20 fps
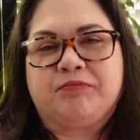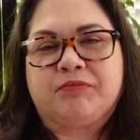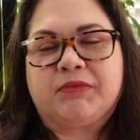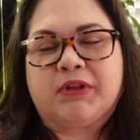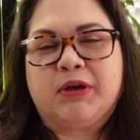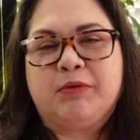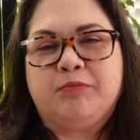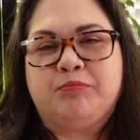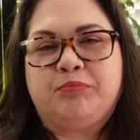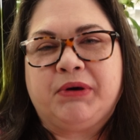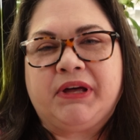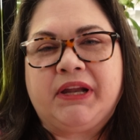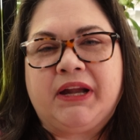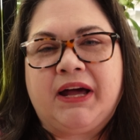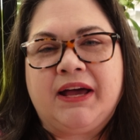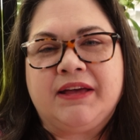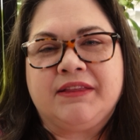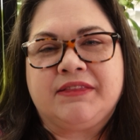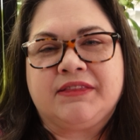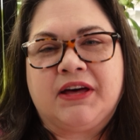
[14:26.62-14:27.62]
I have some
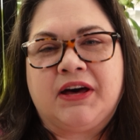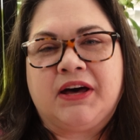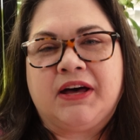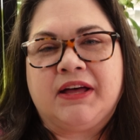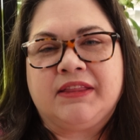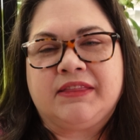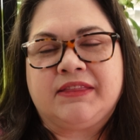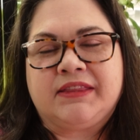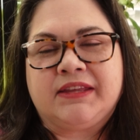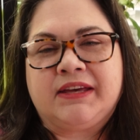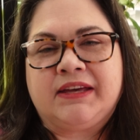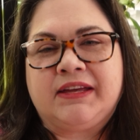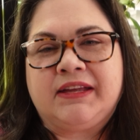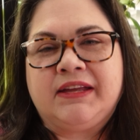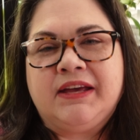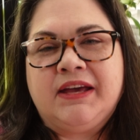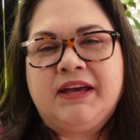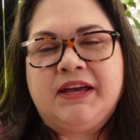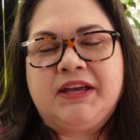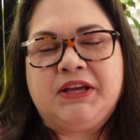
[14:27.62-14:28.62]
other video
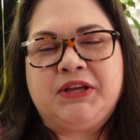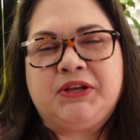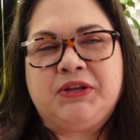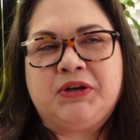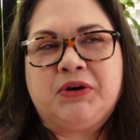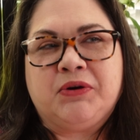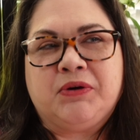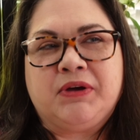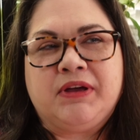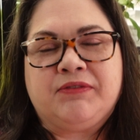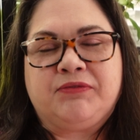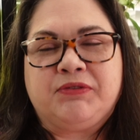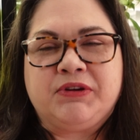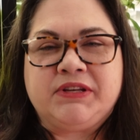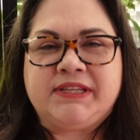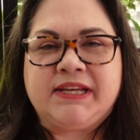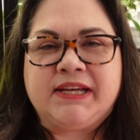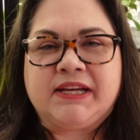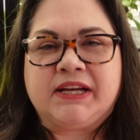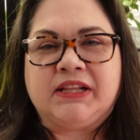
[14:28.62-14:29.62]
ideas coming up in the
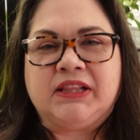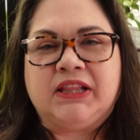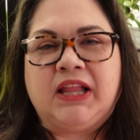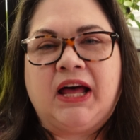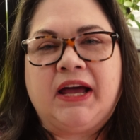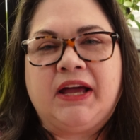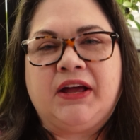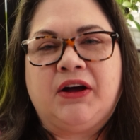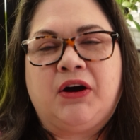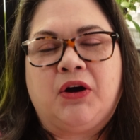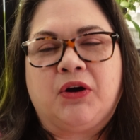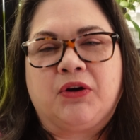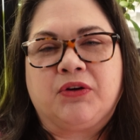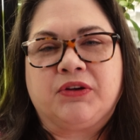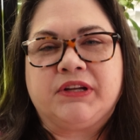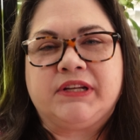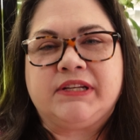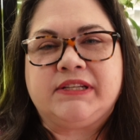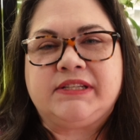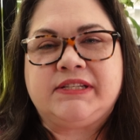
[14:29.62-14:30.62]
same vein
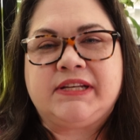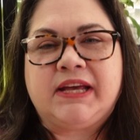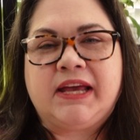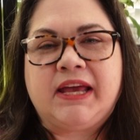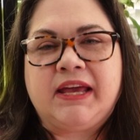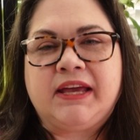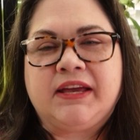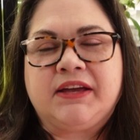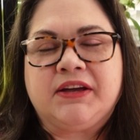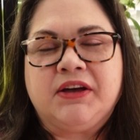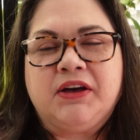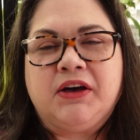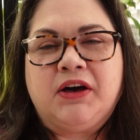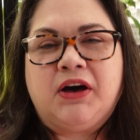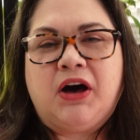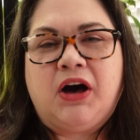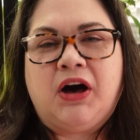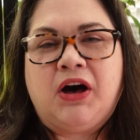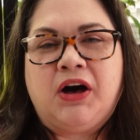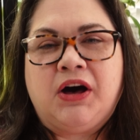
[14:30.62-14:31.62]
about plants
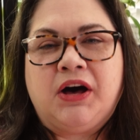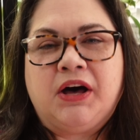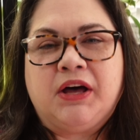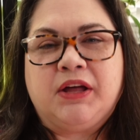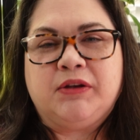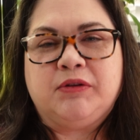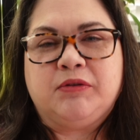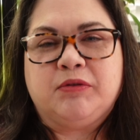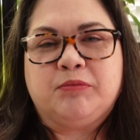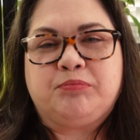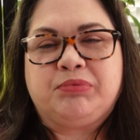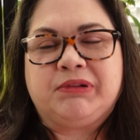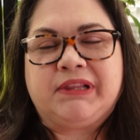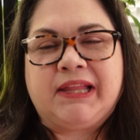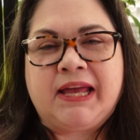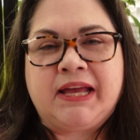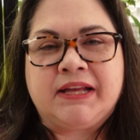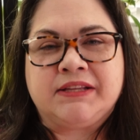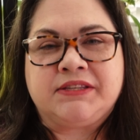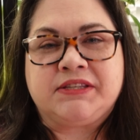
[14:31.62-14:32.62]
that may be divas or
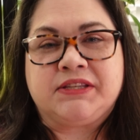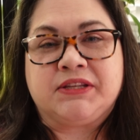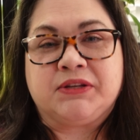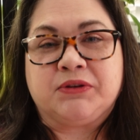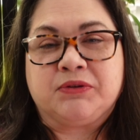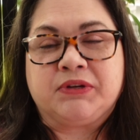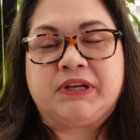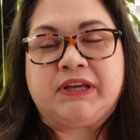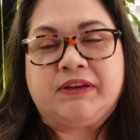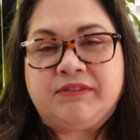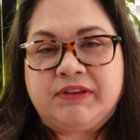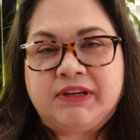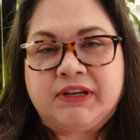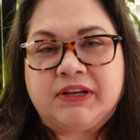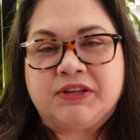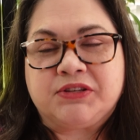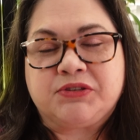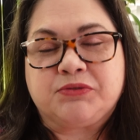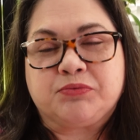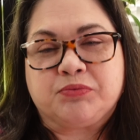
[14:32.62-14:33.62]
finicky,
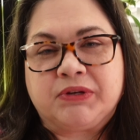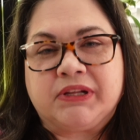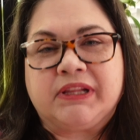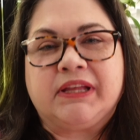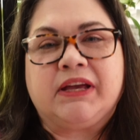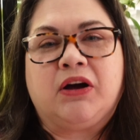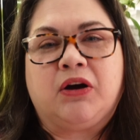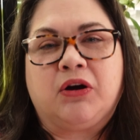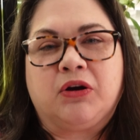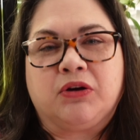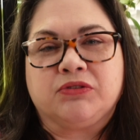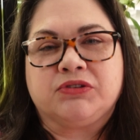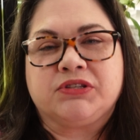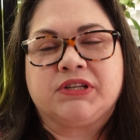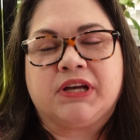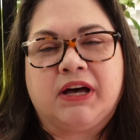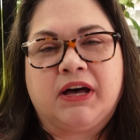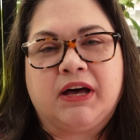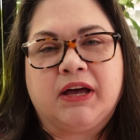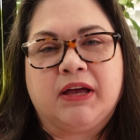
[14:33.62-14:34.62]
but I also
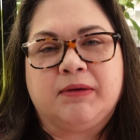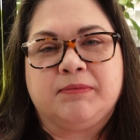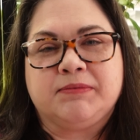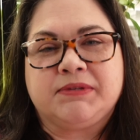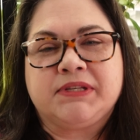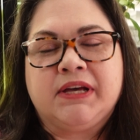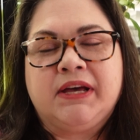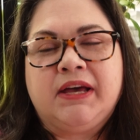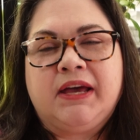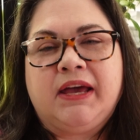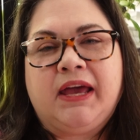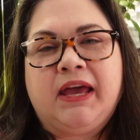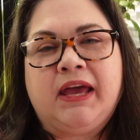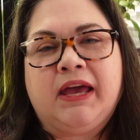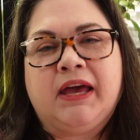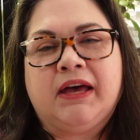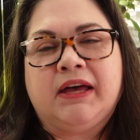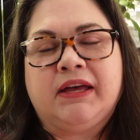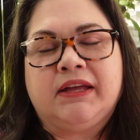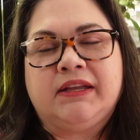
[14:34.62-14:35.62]
have some care
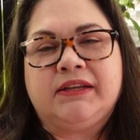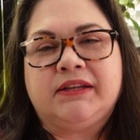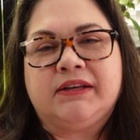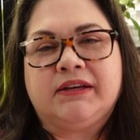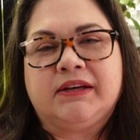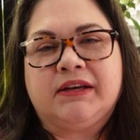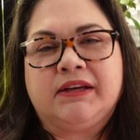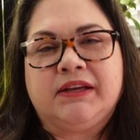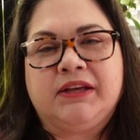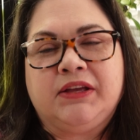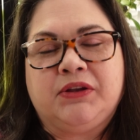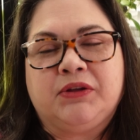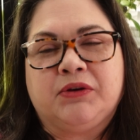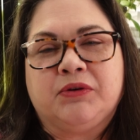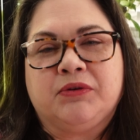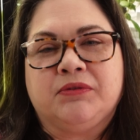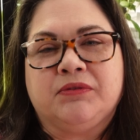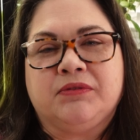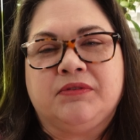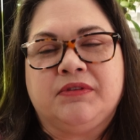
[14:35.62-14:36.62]
focused videos
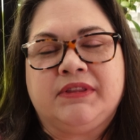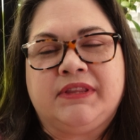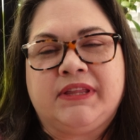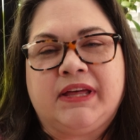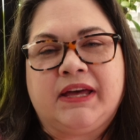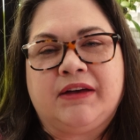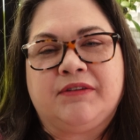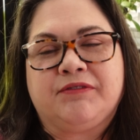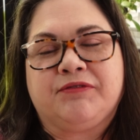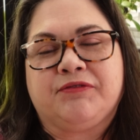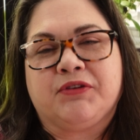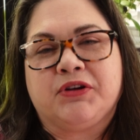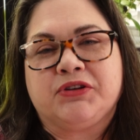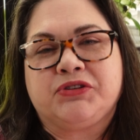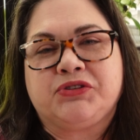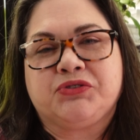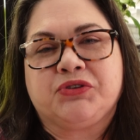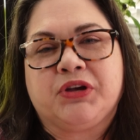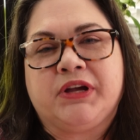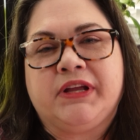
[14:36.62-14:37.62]
planned.
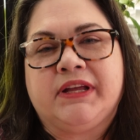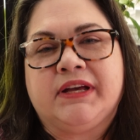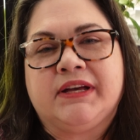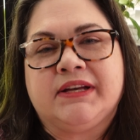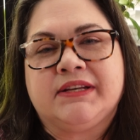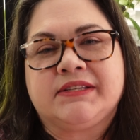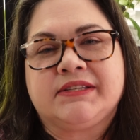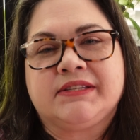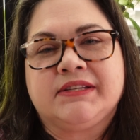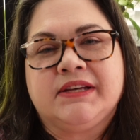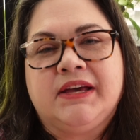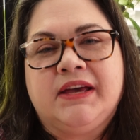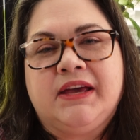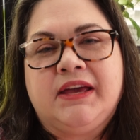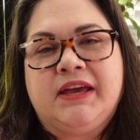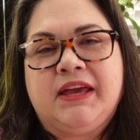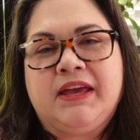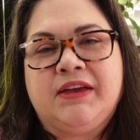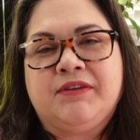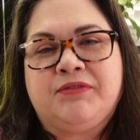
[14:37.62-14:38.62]
Please leave me a comment
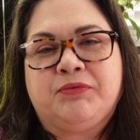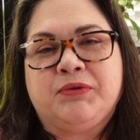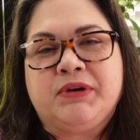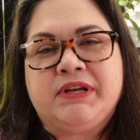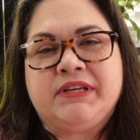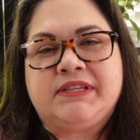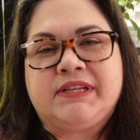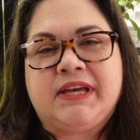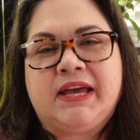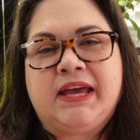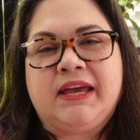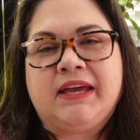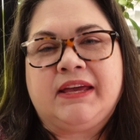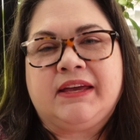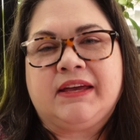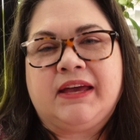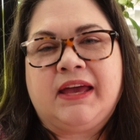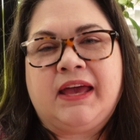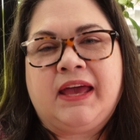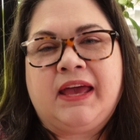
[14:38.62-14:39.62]
below and tell me
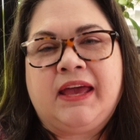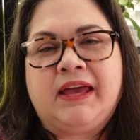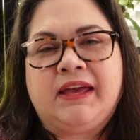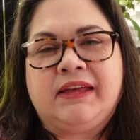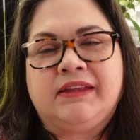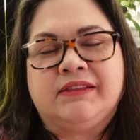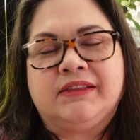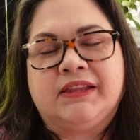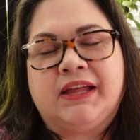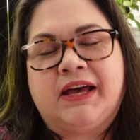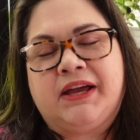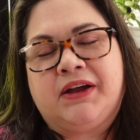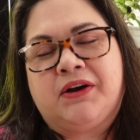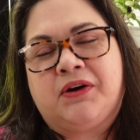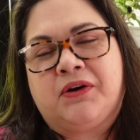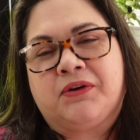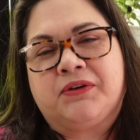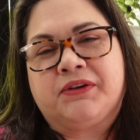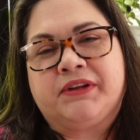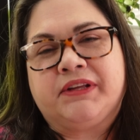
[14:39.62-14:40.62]
what kind of video you
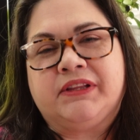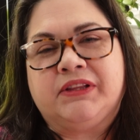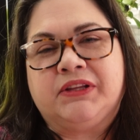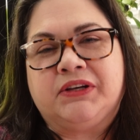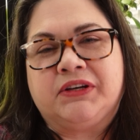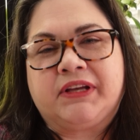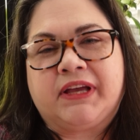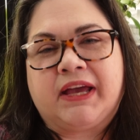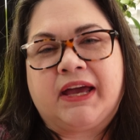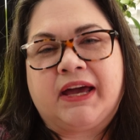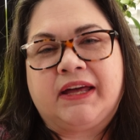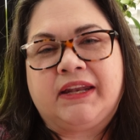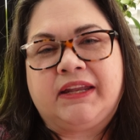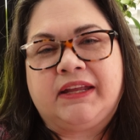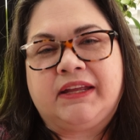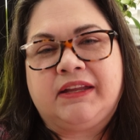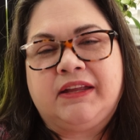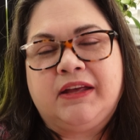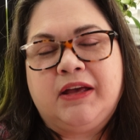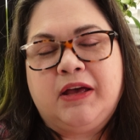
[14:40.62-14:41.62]
are looking forward
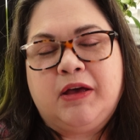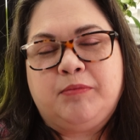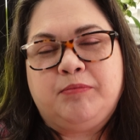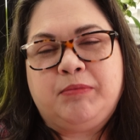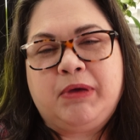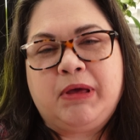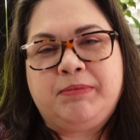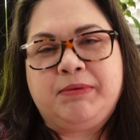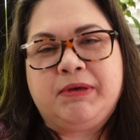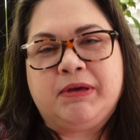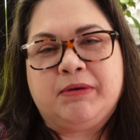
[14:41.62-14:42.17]
to seeing.